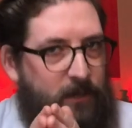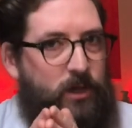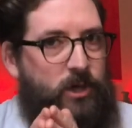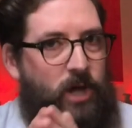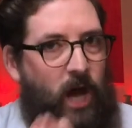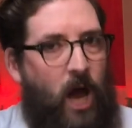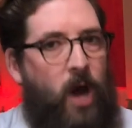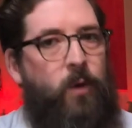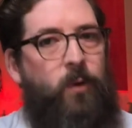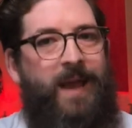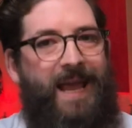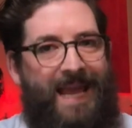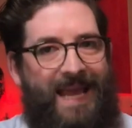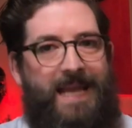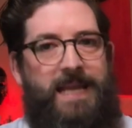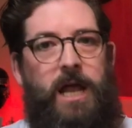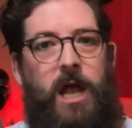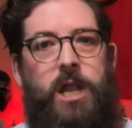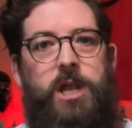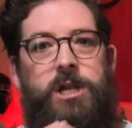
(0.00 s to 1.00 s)
go
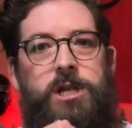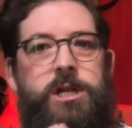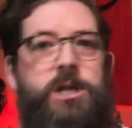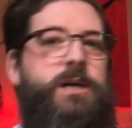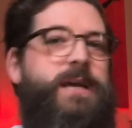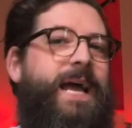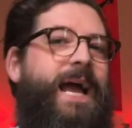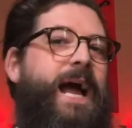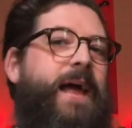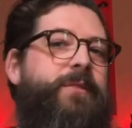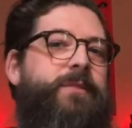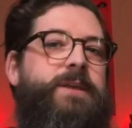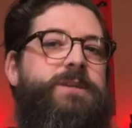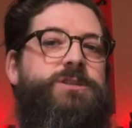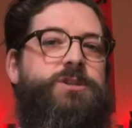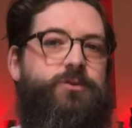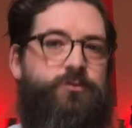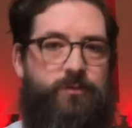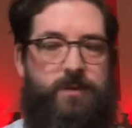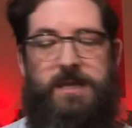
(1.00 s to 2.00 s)
in and look at
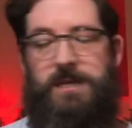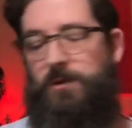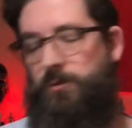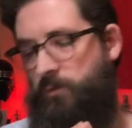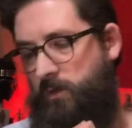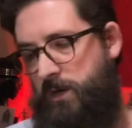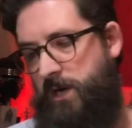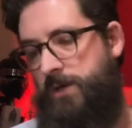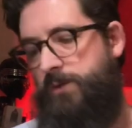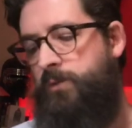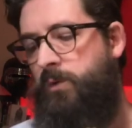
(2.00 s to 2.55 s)
this Greek word,